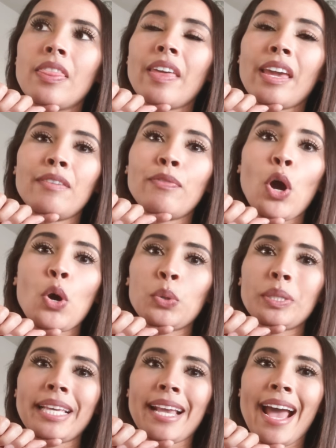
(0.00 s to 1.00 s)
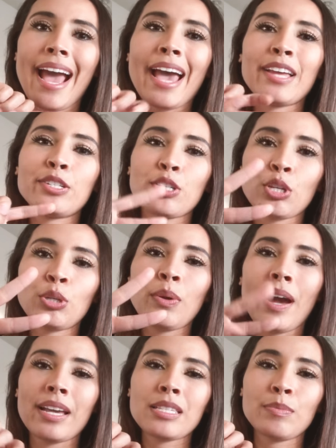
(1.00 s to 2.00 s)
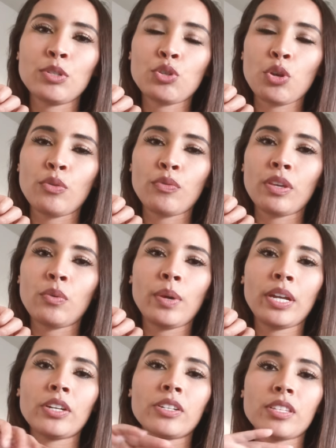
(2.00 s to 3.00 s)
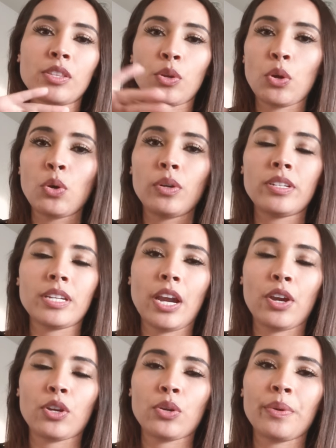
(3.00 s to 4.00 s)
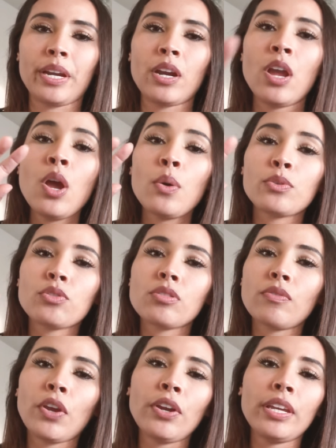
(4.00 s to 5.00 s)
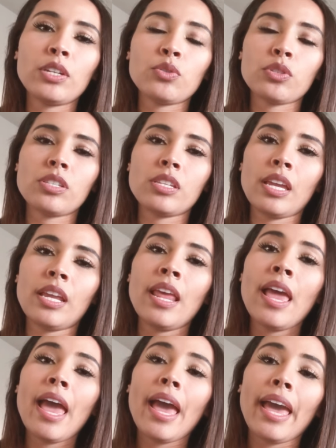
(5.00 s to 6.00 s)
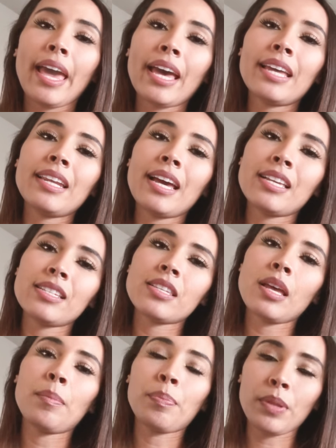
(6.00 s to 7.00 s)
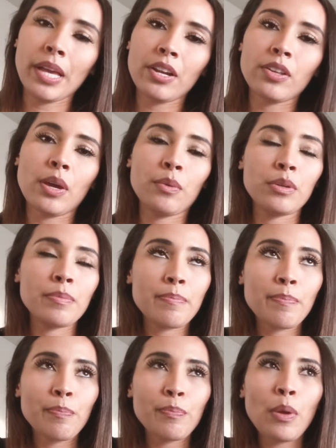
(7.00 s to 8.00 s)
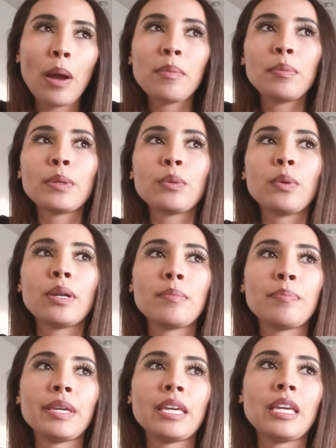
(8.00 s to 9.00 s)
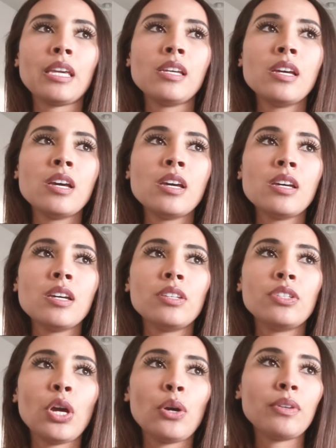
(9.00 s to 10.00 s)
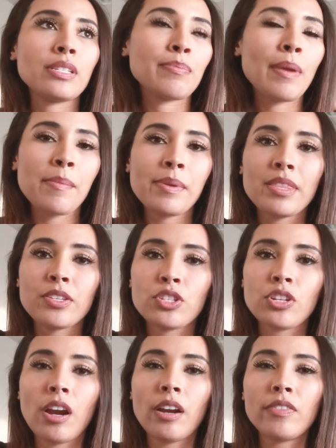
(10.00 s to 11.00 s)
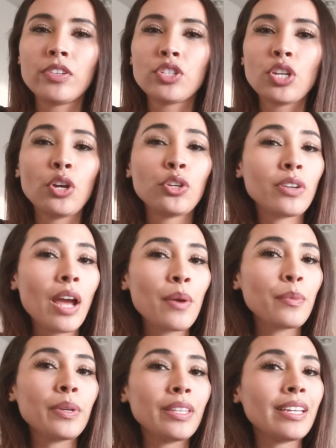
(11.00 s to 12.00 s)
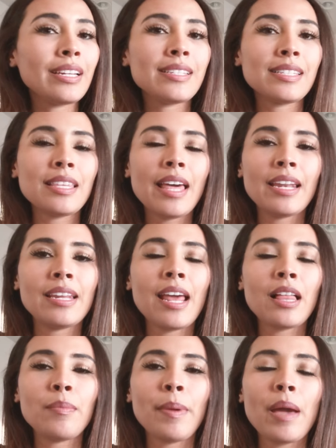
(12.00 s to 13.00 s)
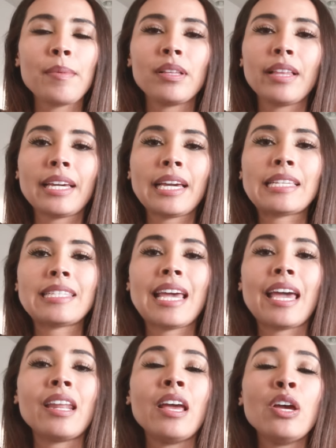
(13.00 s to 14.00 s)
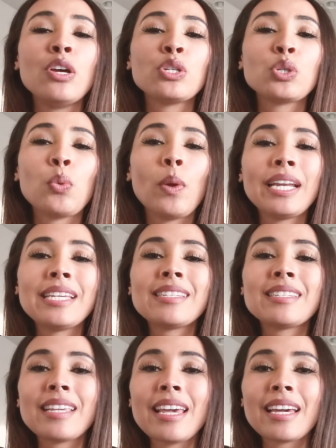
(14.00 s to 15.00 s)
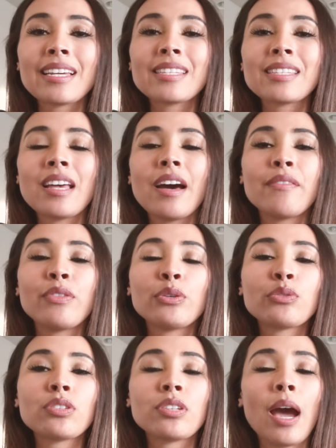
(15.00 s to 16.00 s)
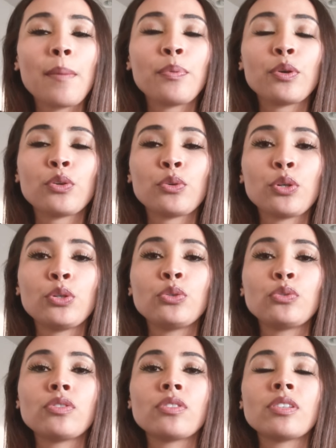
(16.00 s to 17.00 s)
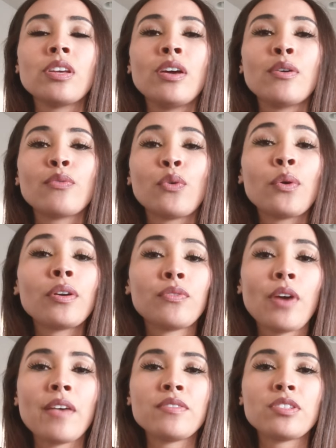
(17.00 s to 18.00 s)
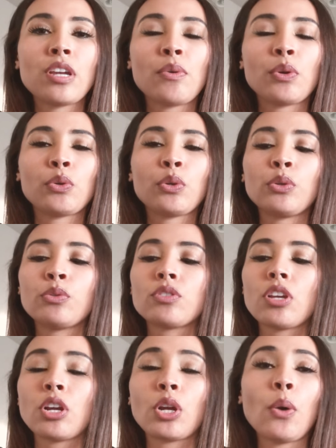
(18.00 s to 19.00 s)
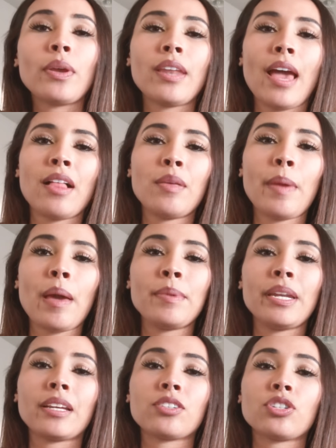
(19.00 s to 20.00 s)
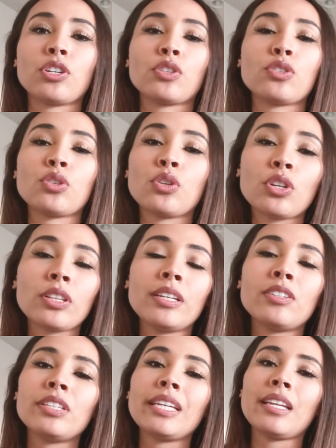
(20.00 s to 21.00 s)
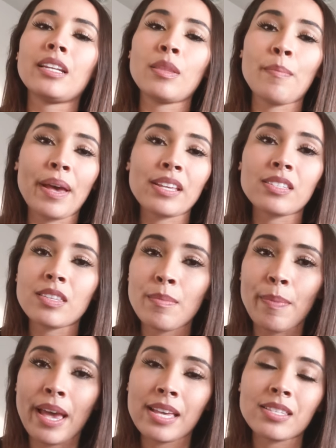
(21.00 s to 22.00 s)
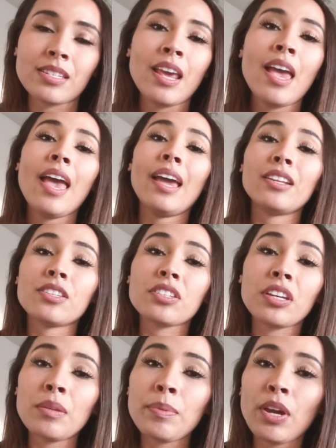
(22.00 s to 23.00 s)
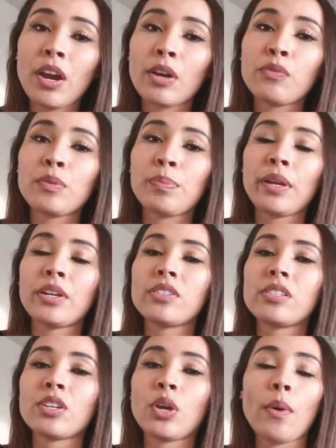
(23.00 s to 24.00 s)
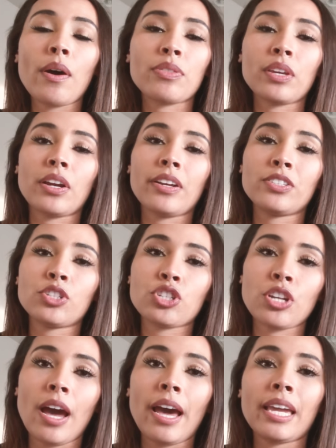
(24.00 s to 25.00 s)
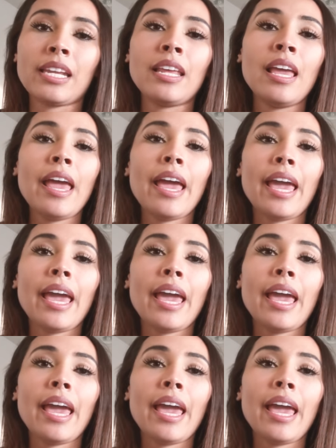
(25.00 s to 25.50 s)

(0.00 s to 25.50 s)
they've only had two Heisman Trophy winners in their whole entire career, which is very interesting. And as a player that would probably want to be known as maybe the star of the show, you're not really going to see that in Alabama. Like I said, 26 of those top recruits, 4- and 5-star recruits, are going to Alabama next year. So you're literally getting the best of the best, and it's going to be hard for players to go out there and shine